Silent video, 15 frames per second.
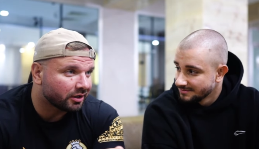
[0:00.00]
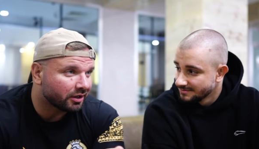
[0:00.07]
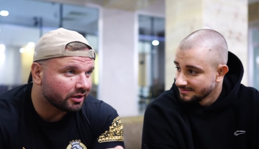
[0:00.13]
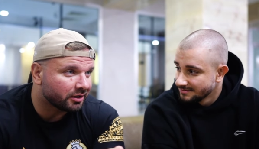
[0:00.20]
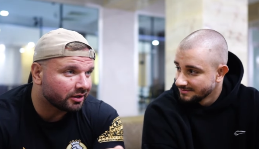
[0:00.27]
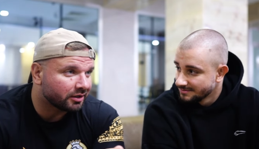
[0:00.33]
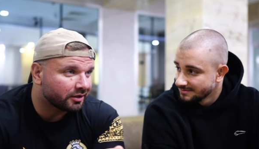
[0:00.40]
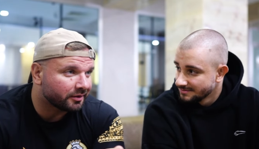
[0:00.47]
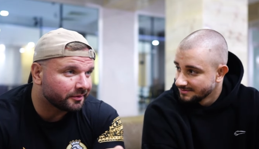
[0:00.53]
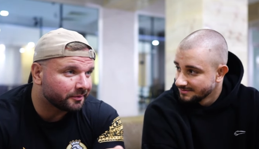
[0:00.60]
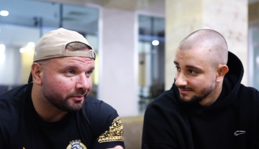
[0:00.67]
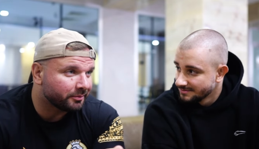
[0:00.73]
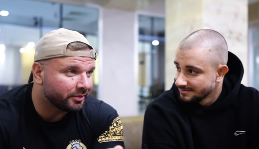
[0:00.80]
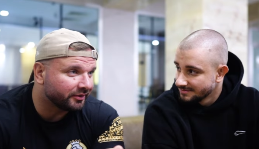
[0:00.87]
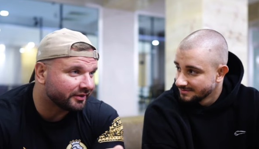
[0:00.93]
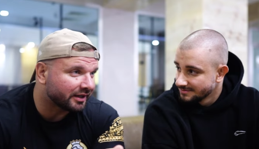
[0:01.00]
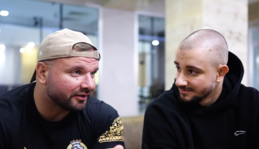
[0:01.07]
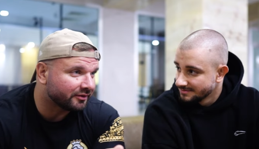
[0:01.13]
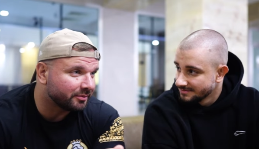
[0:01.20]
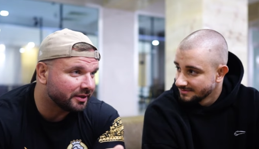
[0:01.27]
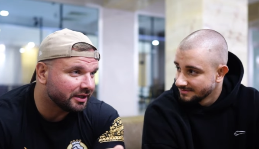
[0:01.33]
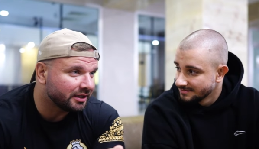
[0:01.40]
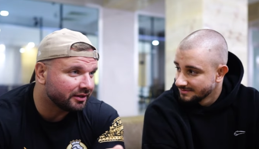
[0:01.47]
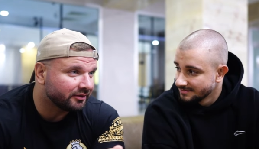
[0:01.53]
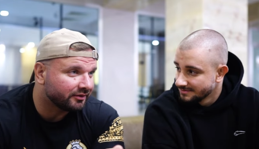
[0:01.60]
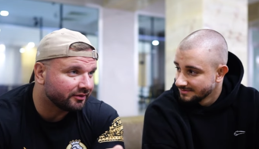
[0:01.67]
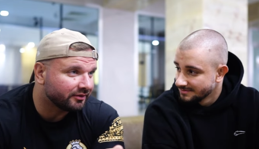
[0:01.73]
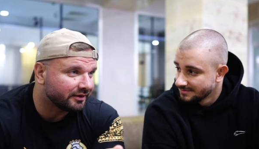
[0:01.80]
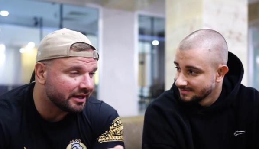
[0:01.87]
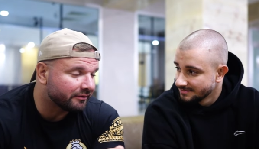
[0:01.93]
Speaker 1: Um, besides me
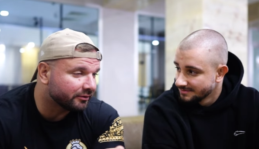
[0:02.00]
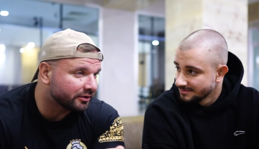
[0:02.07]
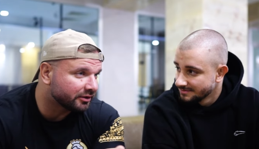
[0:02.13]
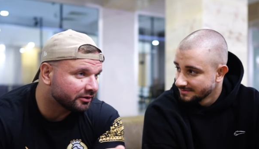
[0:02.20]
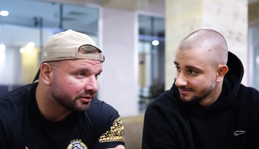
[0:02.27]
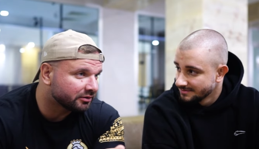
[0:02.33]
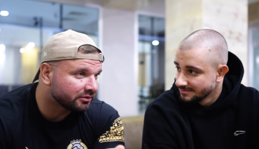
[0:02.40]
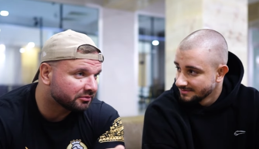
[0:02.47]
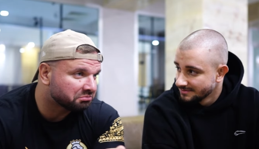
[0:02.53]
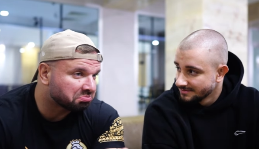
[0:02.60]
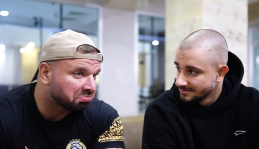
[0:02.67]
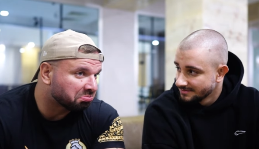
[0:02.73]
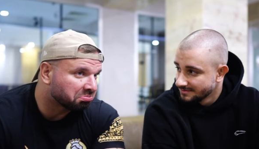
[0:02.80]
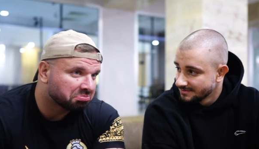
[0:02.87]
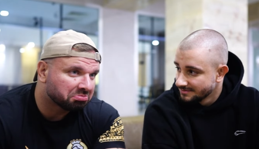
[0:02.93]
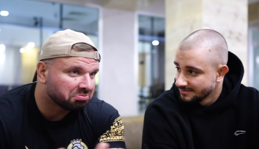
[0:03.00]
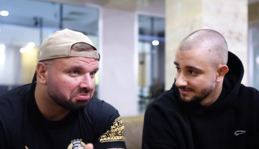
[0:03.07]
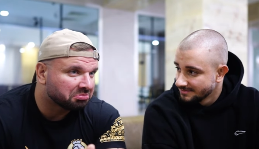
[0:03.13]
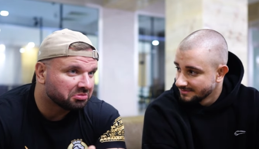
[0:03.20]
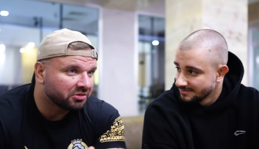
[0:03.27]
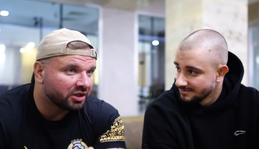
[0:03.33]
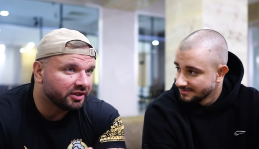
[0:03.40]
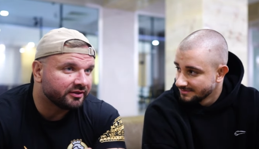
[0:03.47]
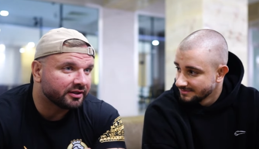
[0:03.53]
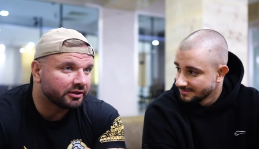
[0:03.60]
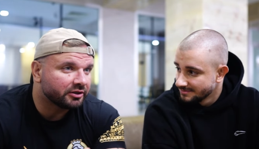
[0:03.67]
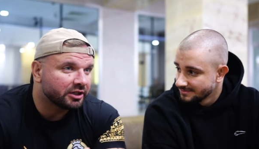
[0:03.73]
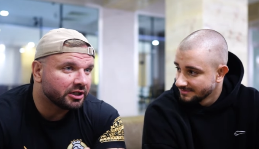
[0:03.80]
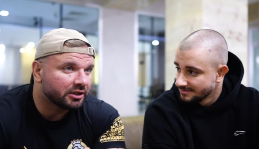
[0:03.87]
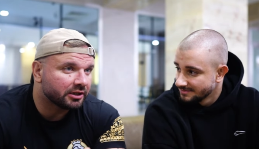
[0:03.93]
is Devon. It's
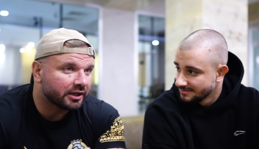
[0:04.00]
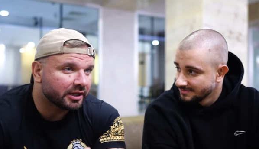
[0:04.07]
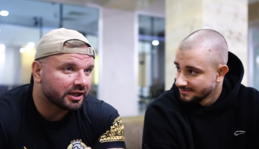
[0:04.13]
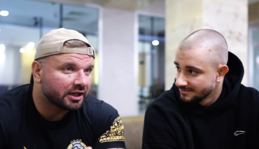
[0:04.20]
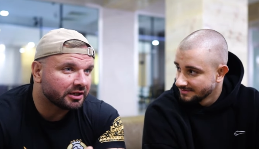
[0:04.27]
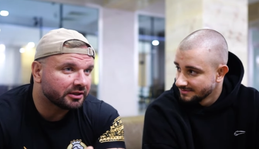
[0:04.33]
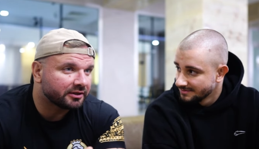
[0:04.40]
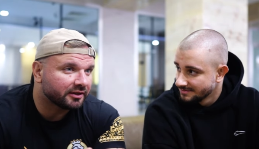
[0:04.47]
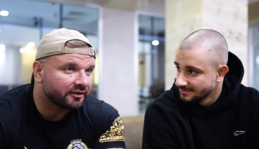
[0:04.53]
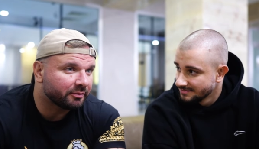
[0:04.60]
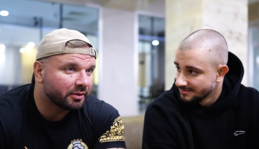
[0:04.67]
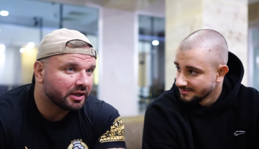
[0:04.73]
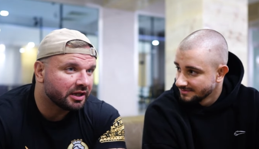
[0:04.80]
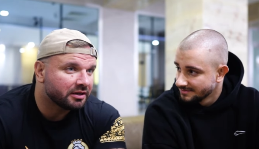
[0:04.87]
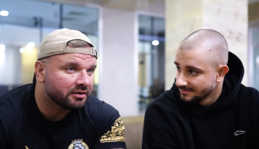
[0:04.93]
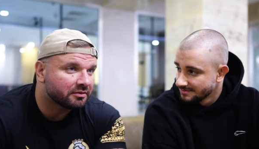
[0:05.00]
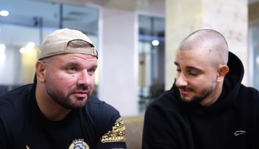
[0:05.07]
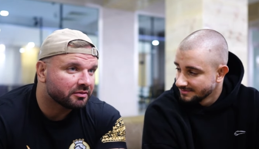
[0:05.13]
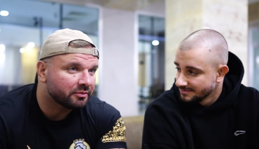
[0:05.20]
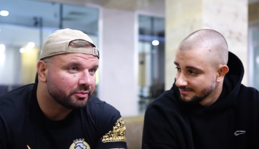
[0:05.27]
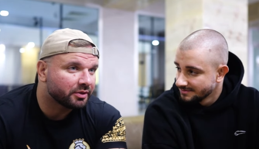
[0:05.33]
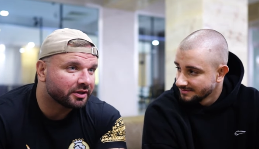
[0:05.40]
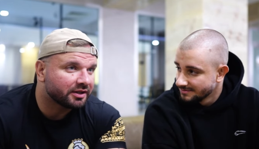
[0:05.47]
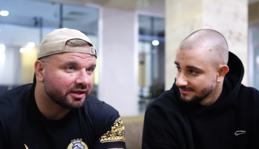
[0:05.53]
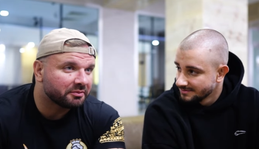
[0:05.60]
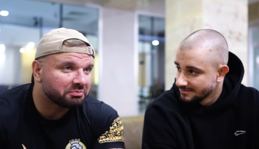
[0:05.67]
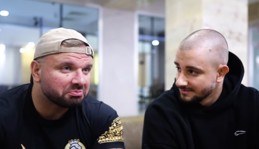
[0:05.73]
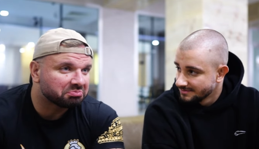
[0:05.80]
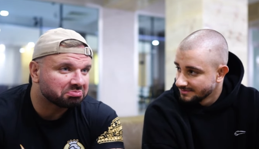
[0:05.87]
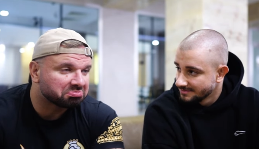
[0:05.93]
unreal. I cannot explain, but
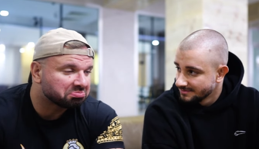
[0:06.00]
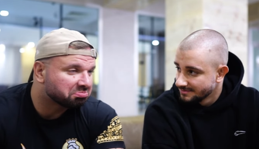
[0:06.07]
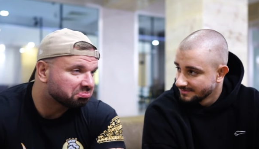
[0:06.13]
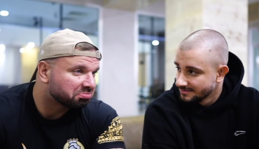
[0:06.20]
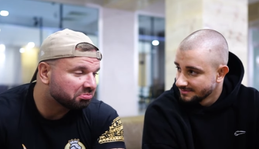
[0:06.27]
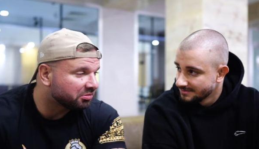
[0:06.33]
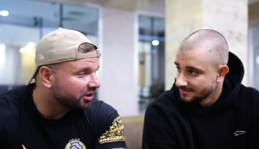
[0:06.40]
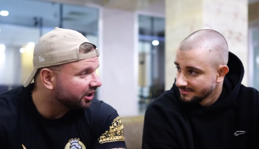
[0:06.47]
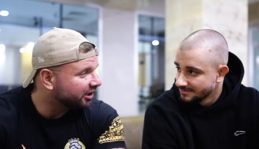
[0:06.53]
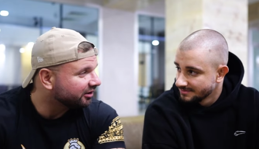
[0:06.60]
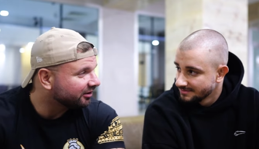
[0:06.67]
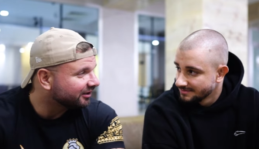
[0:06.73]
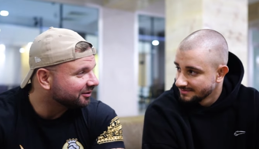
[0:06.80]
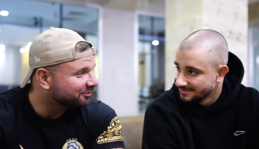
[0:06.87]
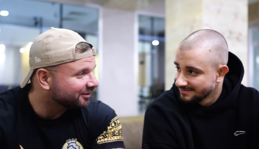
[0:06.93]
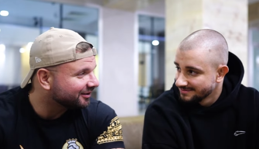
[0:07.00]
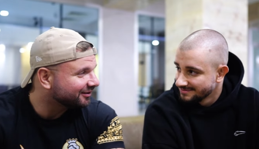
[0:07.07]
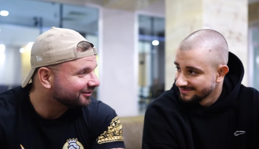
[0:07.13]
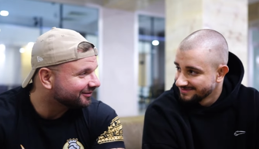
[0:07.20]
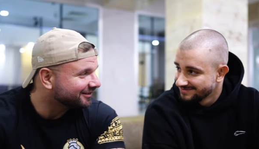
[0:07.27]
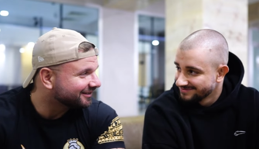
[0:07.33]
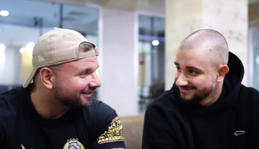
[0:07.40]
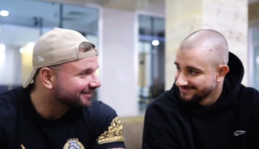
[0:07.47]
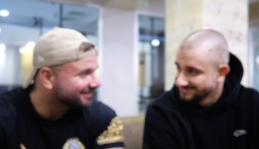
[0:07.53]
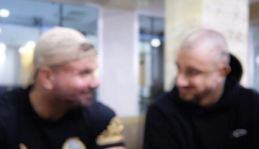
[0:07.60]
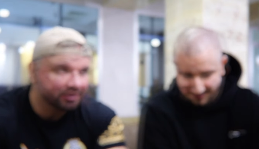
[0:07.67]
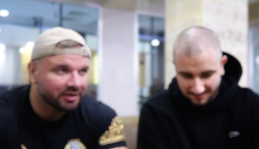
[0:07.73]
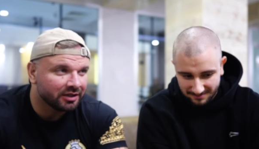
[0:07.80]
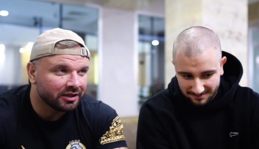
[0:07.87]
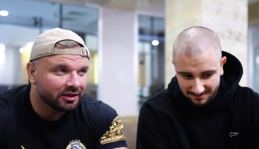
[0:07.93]
I'm handling pretty good.
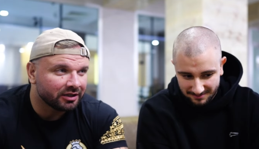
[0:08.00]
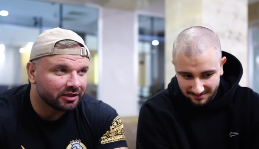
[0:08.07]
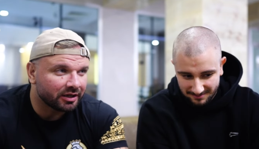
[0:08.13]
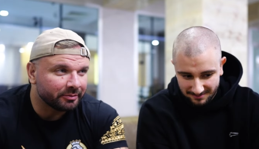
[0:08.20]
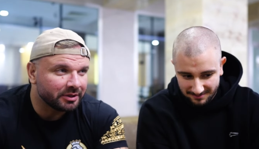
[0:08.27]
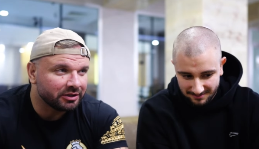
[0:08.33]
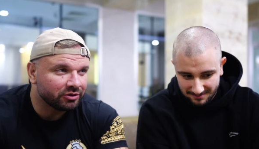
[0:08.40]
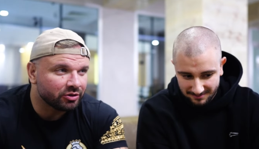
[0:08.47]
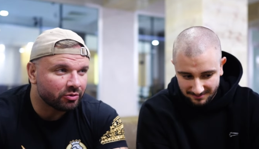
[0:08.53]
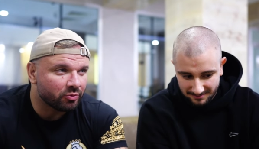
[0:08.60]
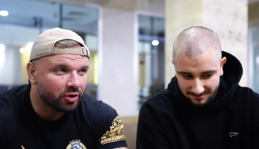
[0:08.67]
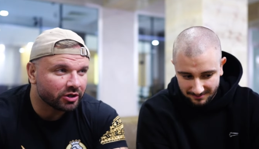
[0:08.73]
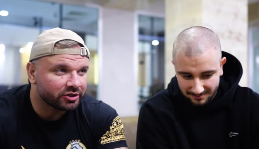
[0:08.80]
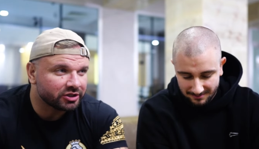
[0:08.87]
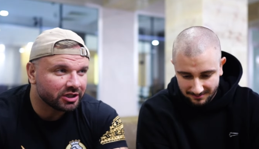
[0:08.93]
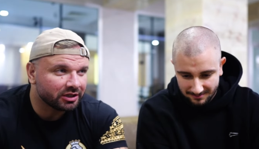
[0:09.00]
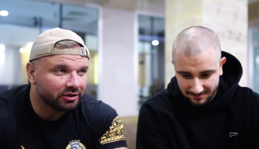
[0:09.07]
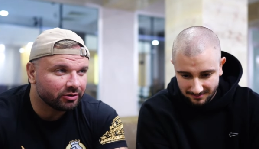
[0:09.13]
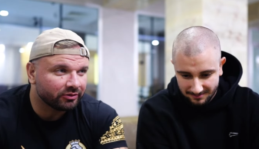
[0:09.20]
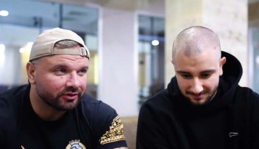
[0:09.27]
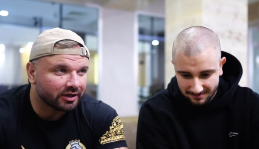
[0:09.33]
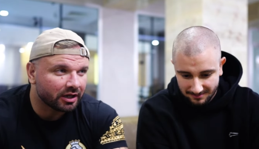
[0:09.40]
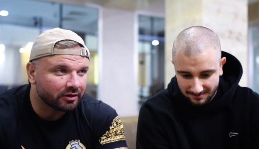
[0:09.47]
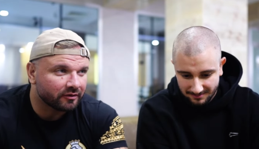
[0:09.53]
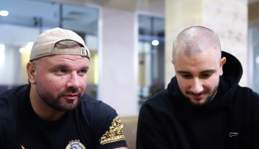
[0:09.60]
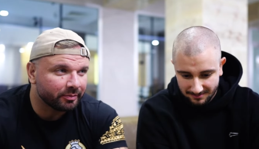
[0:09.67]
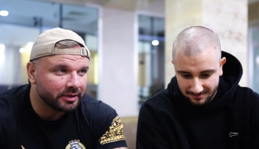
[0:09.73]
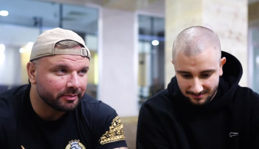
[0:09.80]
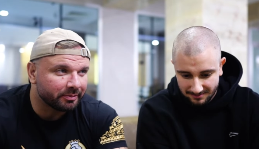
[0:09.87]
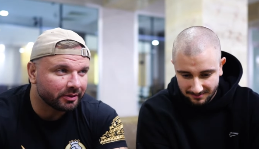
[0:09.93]
I mean, you're watching those kind of
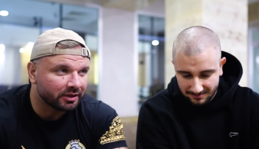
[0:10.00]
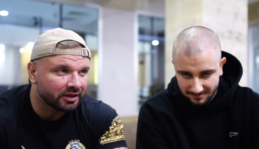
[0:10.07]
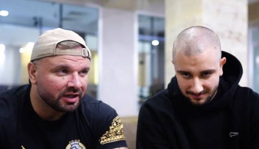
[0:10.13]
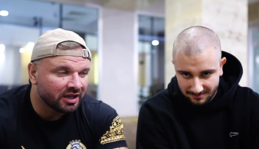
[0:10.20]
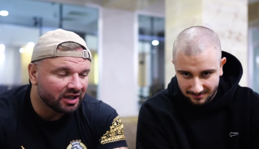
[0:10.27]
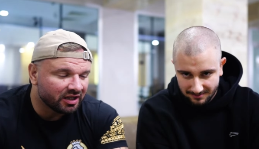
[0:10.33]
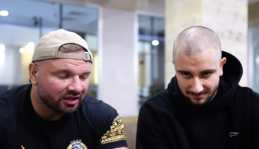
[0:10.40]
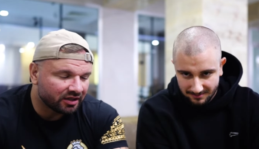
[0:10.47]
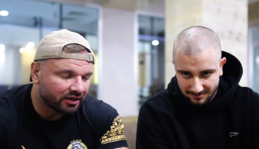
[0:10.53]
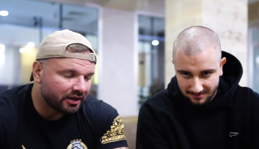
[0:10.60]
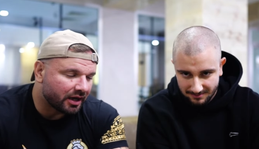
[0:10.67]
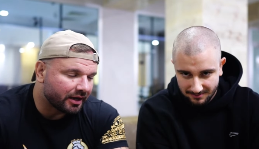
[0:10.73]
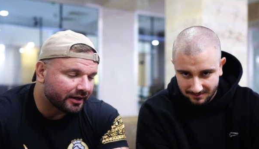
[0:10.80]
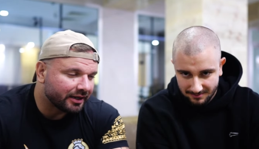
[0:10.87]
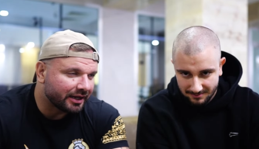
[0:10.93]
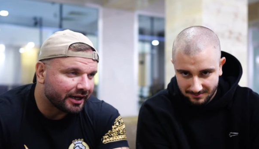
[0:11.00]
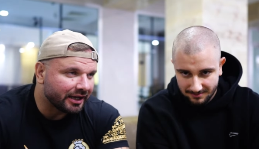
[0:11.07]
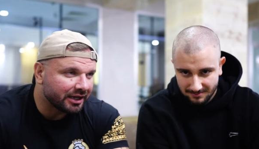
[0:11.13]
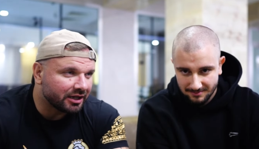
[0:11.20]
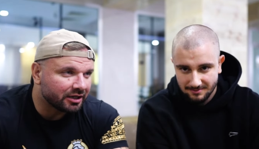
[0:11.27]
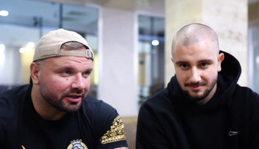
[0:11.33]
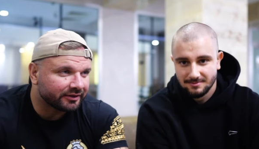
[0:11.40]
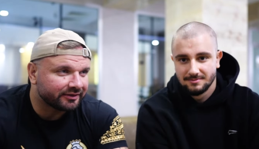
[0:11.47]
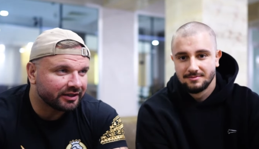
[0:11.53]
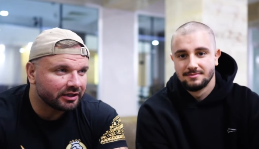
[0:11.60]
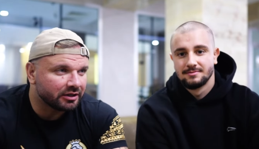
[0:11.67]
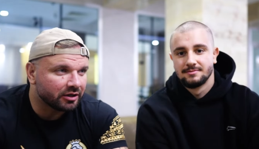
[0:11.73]
people. Uh, I, I ain't gonna say